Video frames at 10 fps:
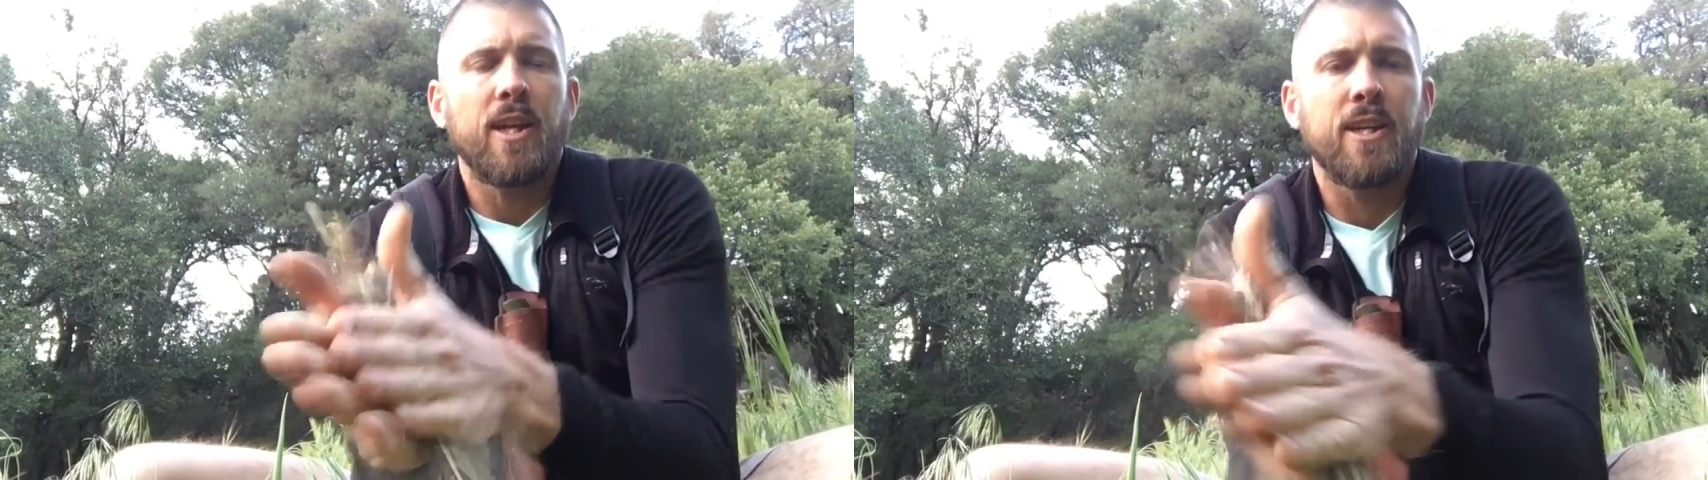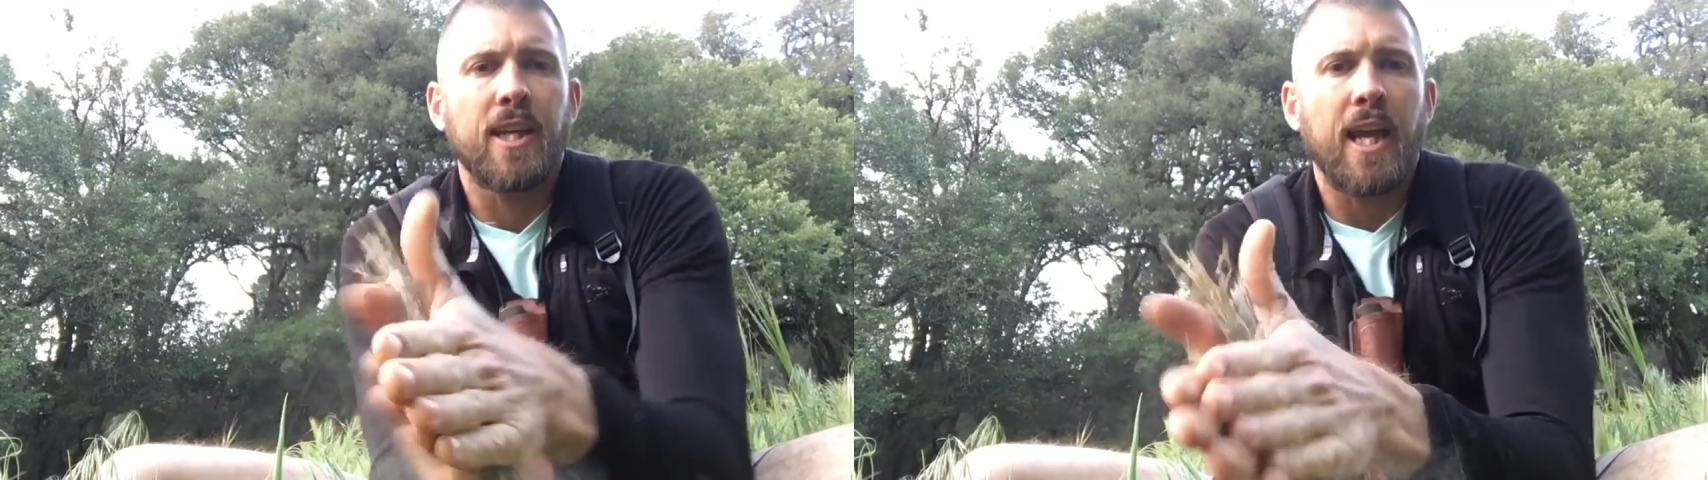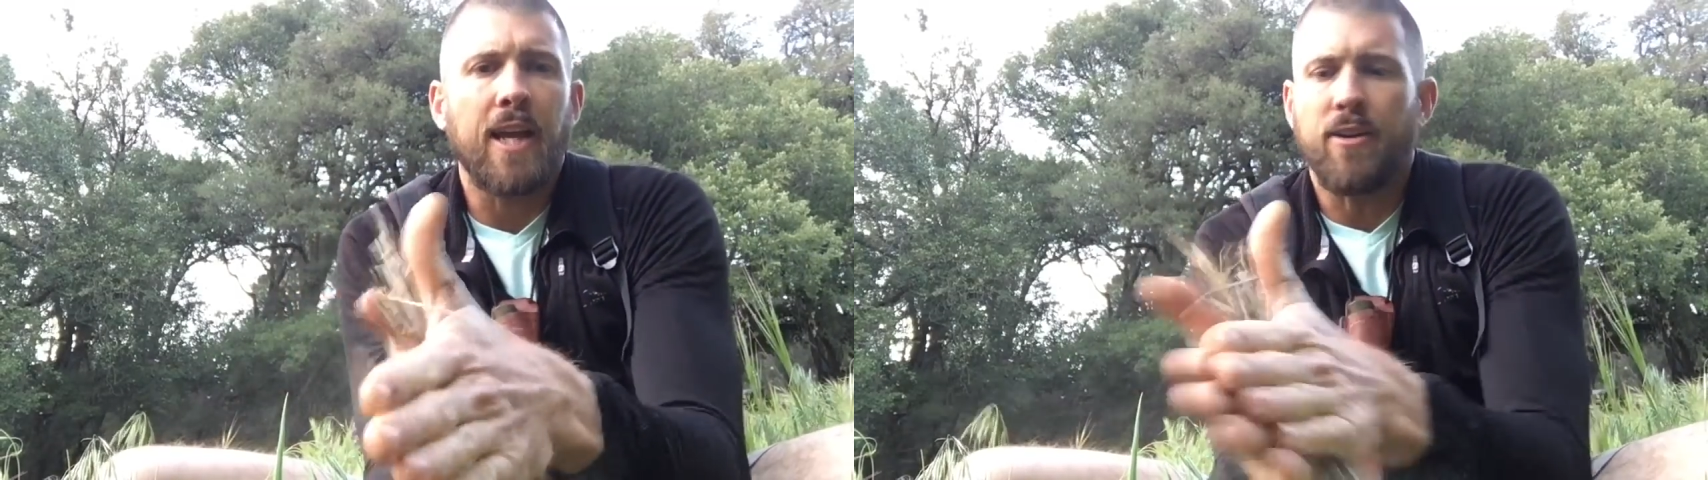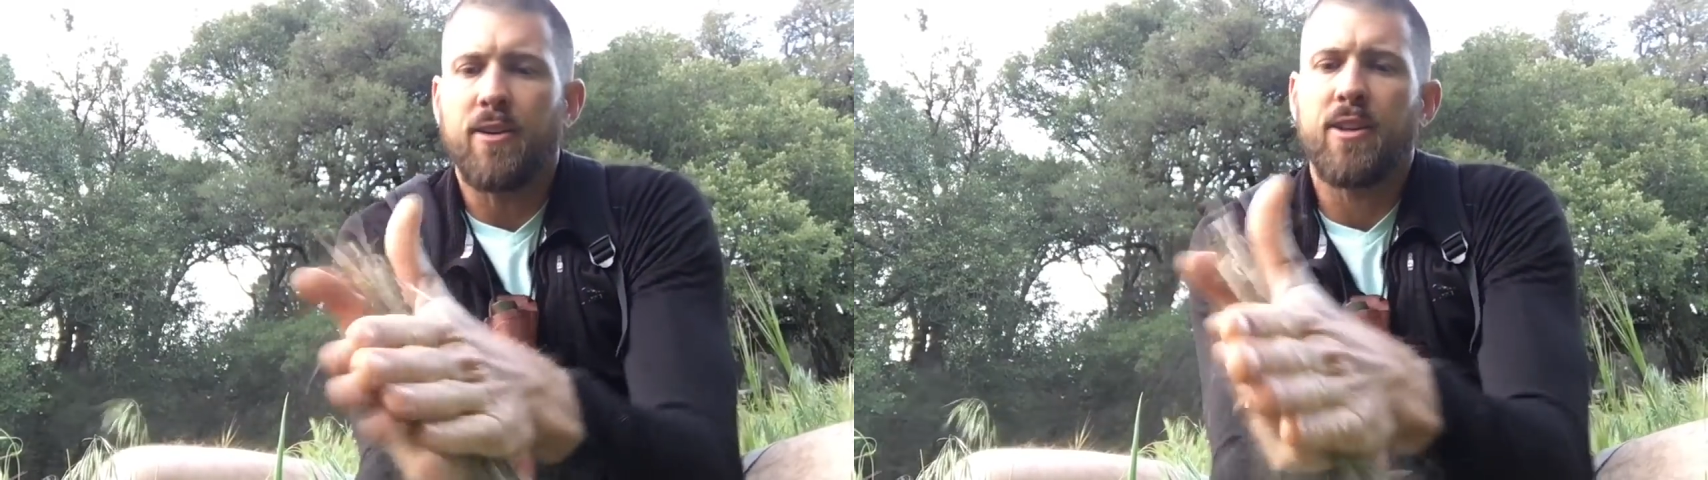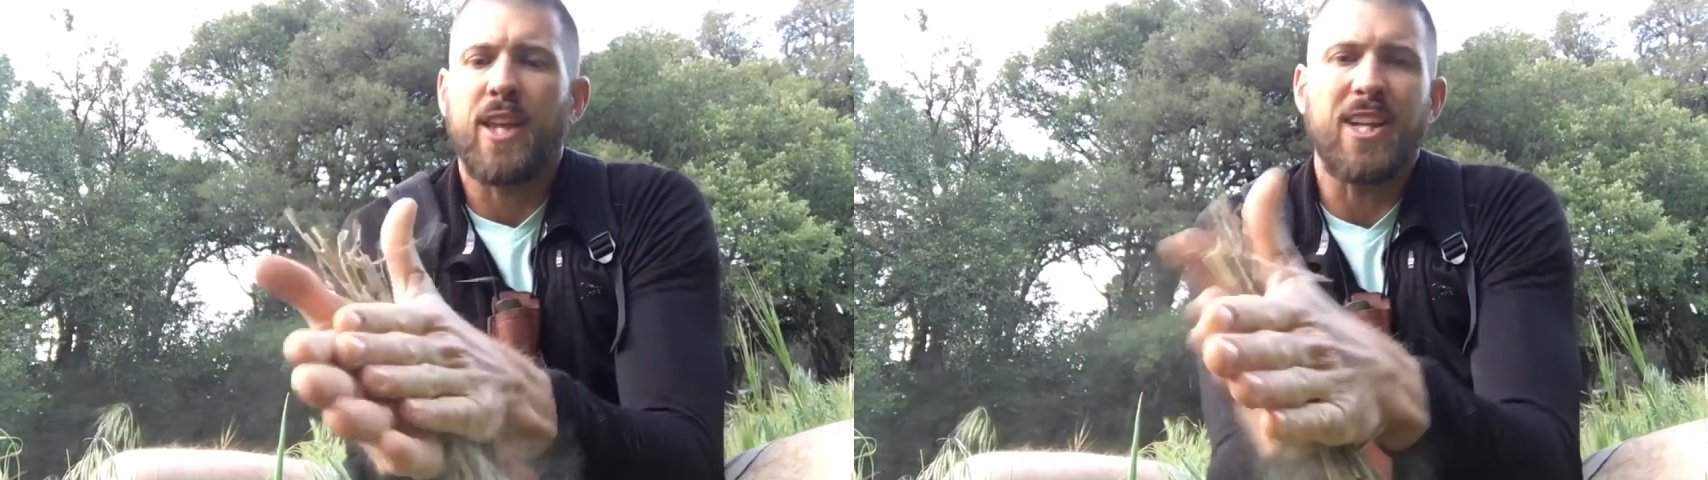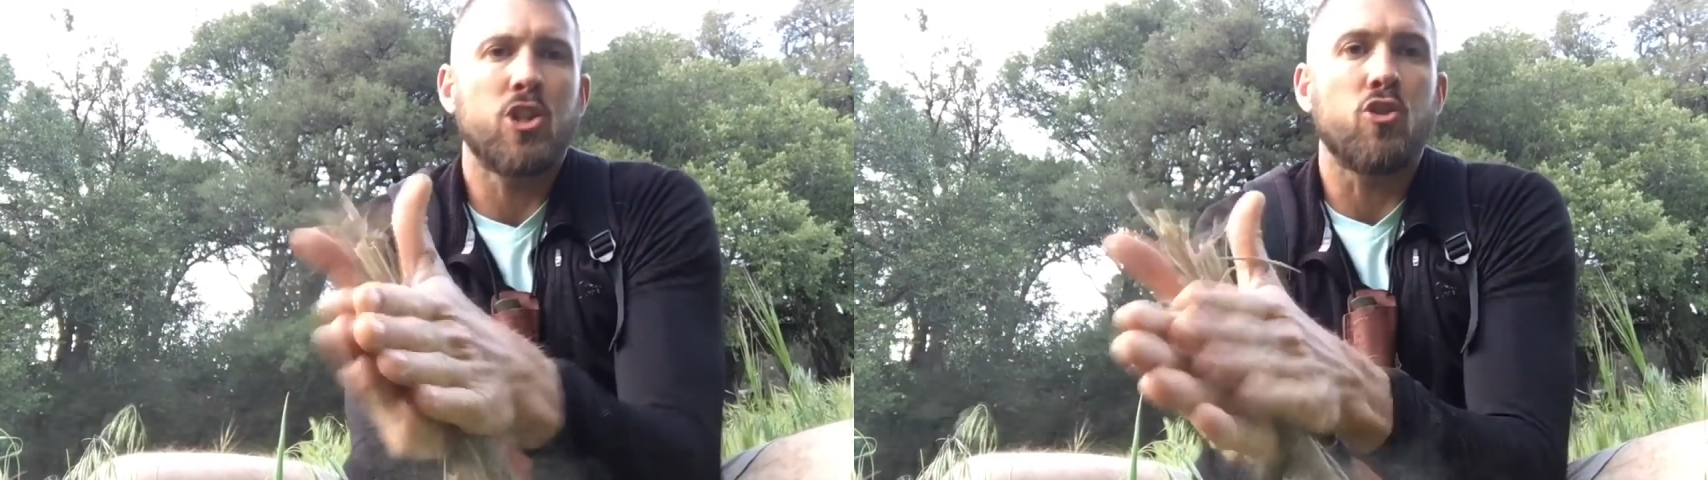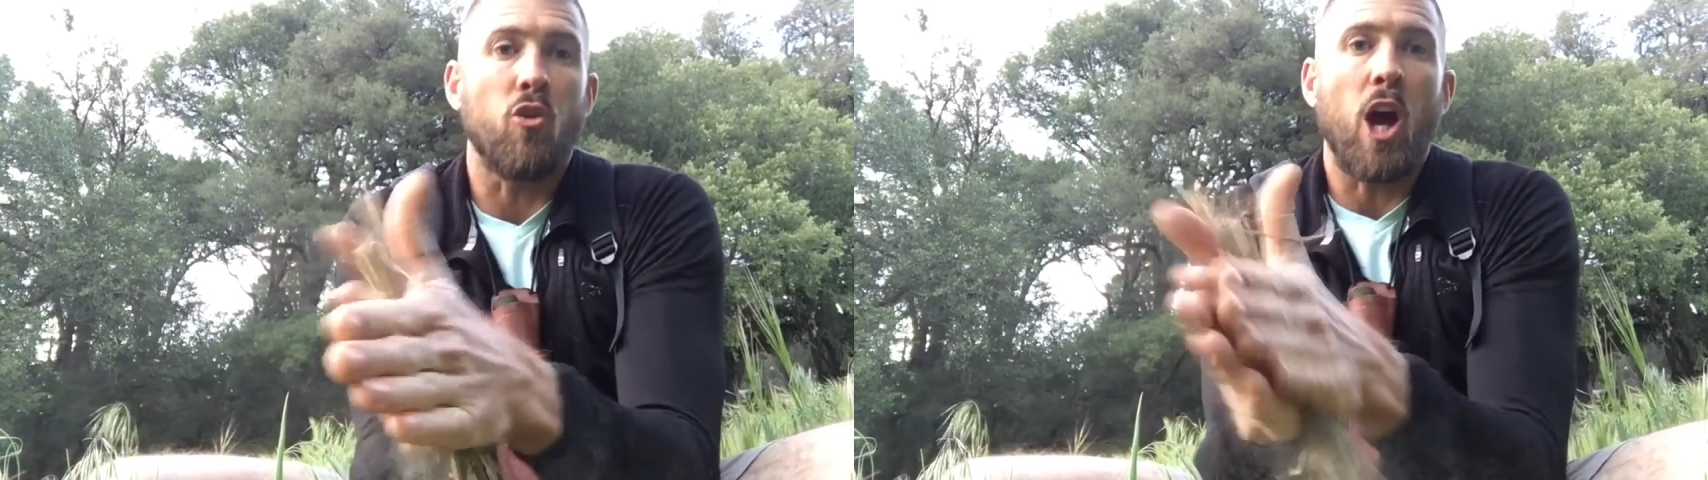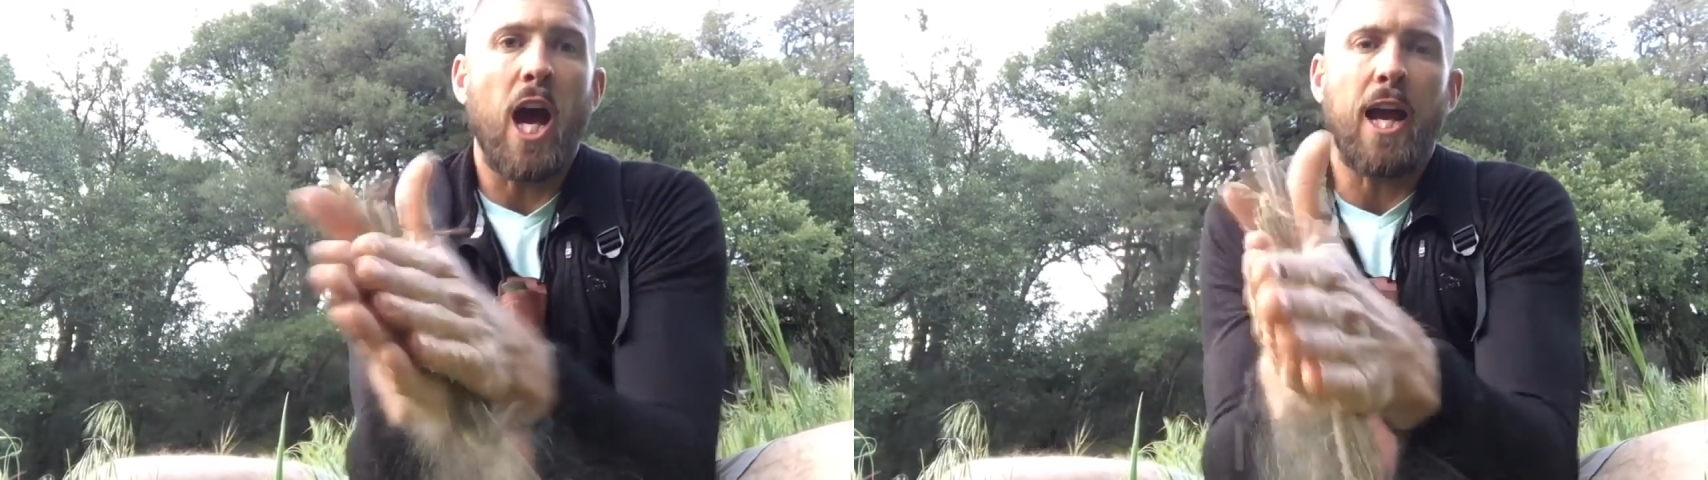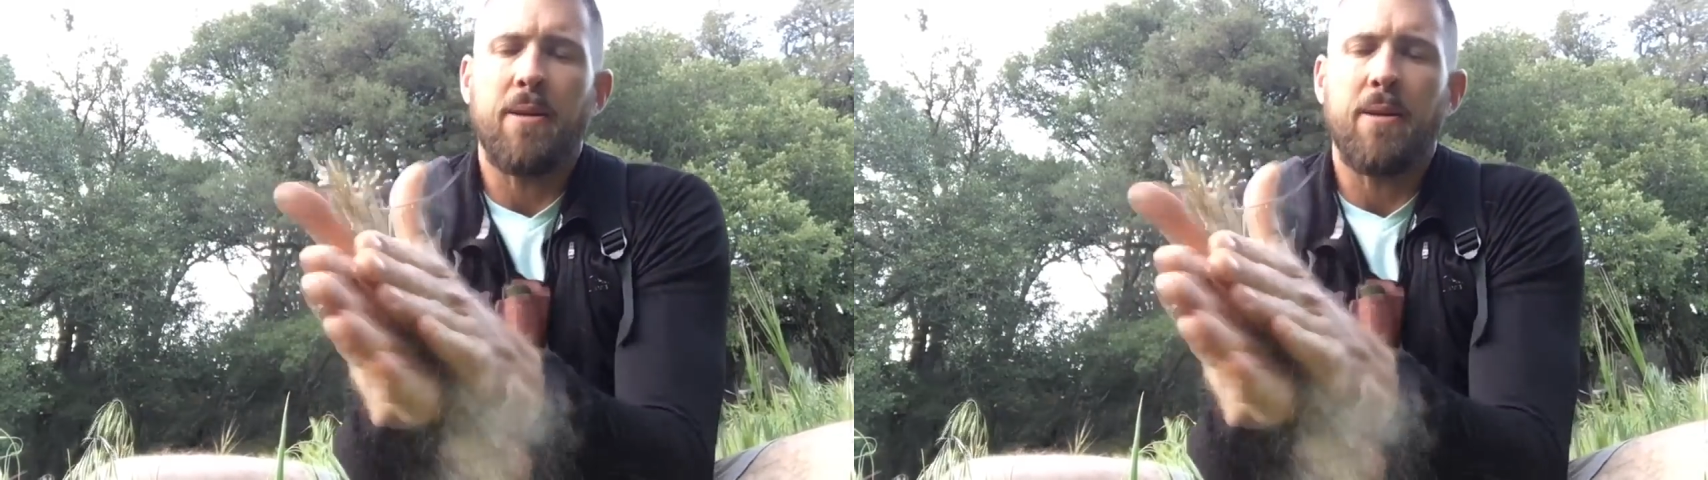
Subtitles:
indicator that it's dry.